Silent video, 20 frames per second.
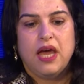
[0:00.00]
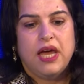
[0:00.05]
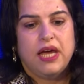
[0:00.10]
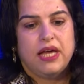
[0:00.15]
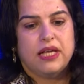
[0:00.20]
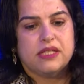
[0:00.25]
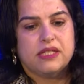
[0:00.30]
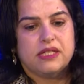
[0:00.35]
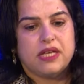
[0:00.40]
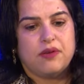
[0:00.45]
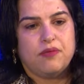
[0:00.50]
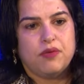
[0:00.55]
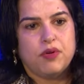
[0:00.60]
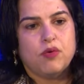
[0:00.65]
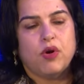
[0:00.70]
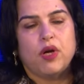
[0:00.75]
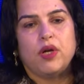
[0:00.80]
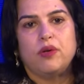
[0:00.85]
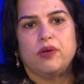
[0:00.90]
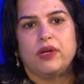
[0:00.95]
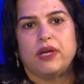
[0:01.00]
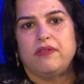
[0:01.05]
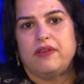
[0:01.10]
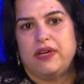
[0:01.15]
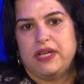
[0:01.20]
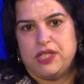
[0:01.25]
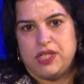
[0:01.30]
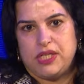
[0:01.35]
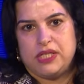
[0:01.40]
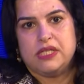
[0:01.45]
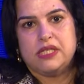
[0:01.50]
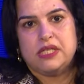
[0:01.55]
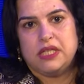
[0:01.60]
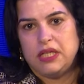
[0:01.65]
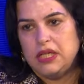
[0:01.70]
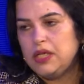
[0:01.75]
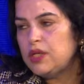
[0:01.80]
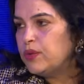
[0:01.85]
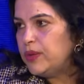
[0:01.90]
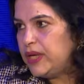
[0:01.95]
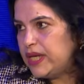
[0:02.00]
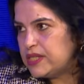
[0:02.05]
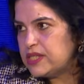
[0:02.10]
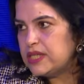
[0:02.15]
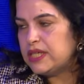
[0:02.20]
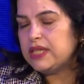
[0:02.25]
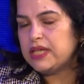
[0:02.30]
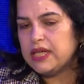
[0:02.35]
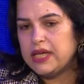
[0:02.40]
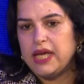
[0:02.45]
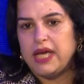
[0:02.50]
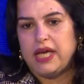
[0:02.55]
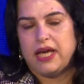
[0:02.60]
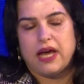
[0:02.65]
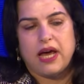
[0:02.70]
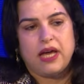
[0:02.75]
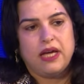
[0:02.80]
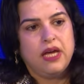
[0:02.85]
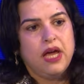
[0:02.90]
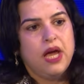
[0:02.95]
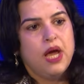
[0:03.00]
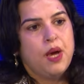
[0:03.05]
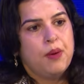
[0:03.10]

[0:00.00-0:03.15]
is that we want to give agency to agentic AI,